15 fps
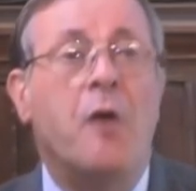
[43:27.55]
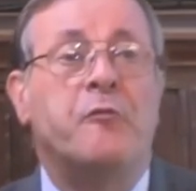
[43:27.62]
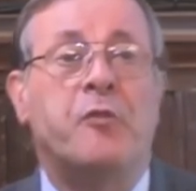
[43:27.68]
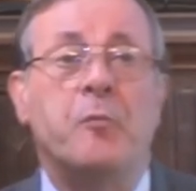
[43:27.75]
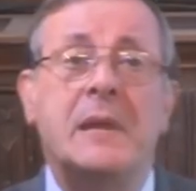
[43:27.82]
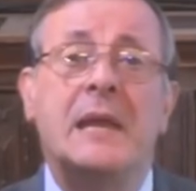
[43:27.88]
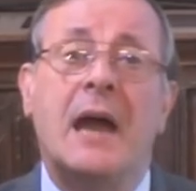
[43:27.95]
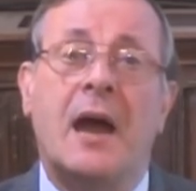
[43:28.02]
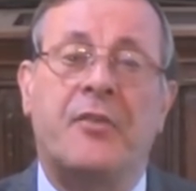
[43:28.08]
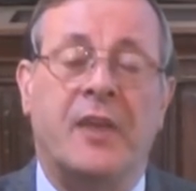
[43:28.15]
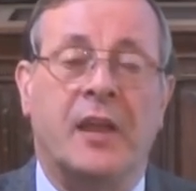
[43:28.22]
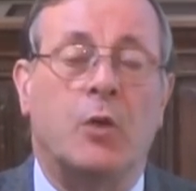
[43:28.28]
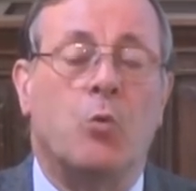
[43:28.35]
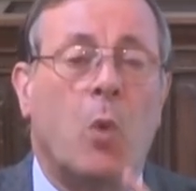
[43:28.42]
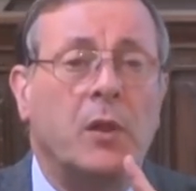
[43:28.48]
For me, I
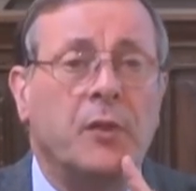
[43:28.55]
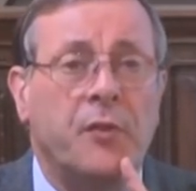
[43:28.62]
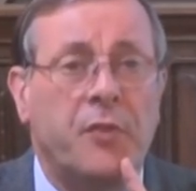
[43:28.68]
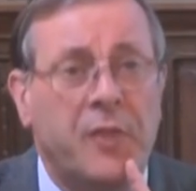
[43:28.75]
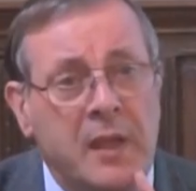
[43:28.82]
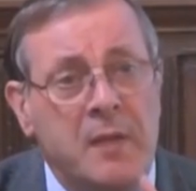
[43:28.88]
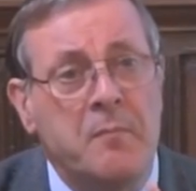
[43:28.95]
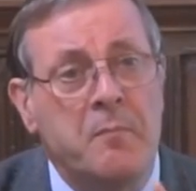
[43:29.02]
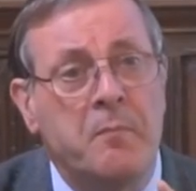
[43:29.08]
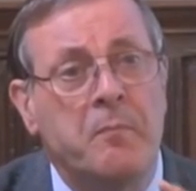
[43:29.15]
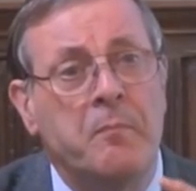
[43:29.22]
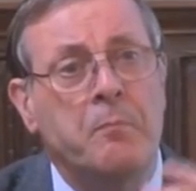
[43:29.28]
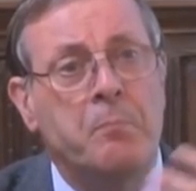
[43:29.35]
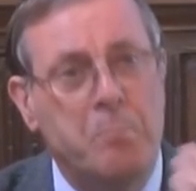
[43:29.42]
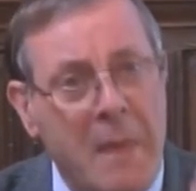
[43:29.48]
think one of the
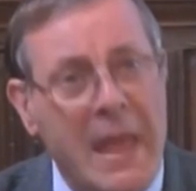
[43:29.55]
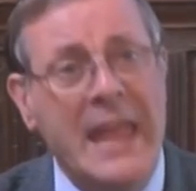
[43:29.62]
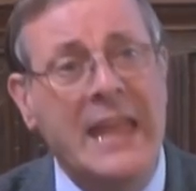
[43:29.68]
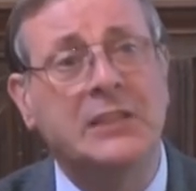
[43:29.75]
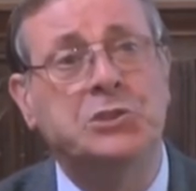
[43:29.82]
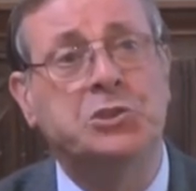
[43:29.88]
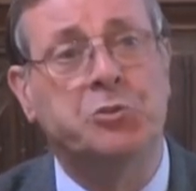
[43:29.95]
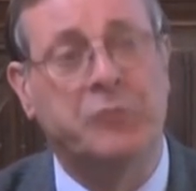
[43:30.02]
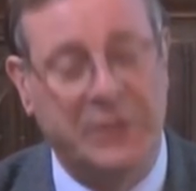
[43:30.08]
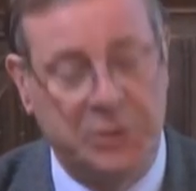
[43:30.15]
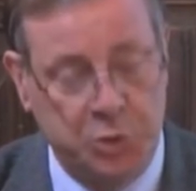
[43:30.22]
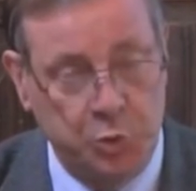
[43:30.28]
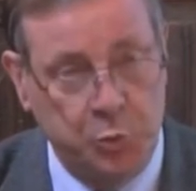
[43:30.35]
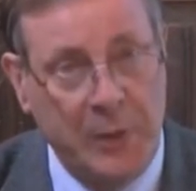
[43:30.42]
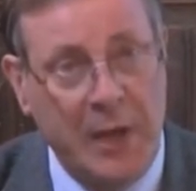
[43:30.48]
major
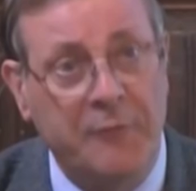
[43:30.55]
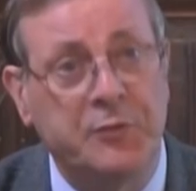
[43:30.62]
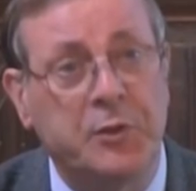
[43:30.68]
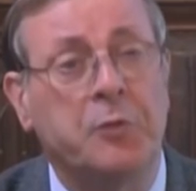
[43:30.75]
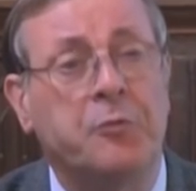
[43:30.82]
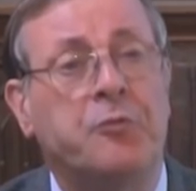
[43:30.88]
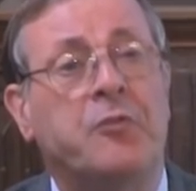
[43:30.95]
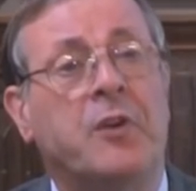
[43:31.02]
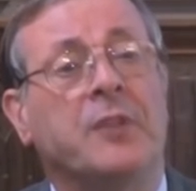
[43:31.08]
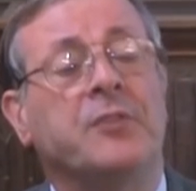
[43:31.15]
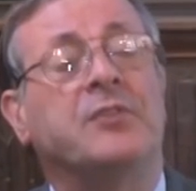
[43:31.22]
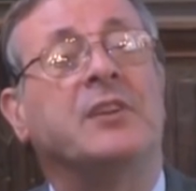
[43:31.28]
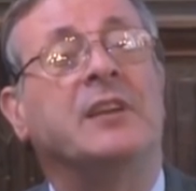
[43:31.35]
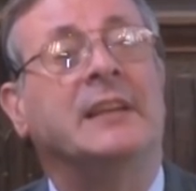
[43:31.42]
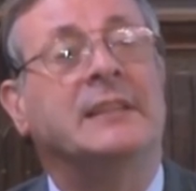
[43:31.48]
issues we have to
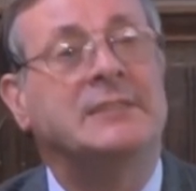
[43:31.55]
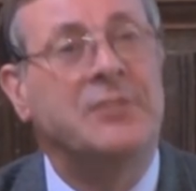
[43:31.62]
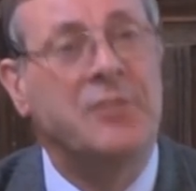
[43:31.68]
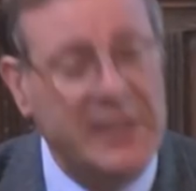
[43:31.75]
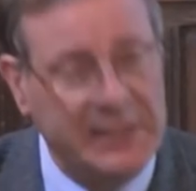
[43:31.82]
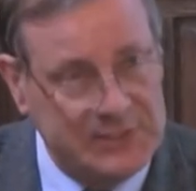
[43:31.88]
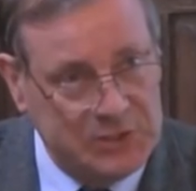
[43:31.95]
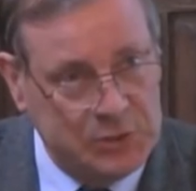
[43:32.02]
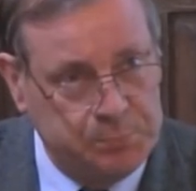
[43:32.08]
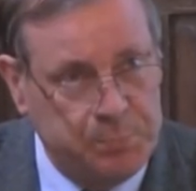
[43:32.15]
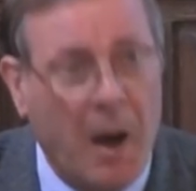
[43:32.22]
confront is this.